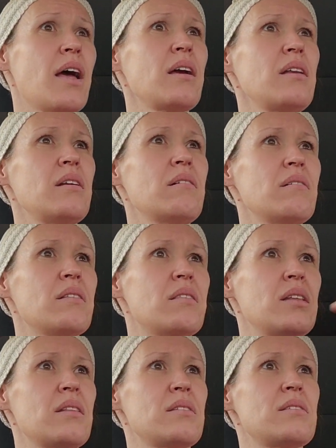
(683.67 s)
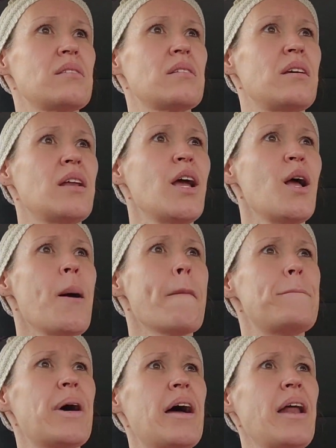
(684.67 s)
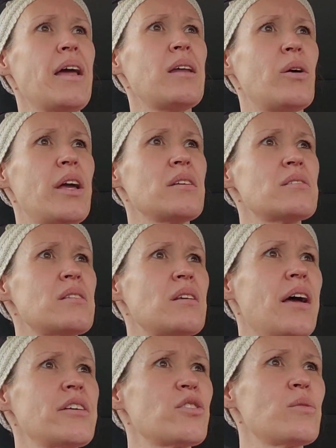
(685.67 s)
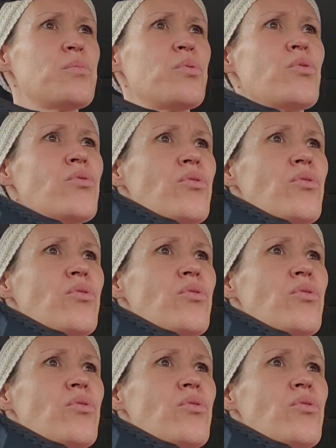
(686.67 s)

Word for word: I don't think this is it. But anyways, I should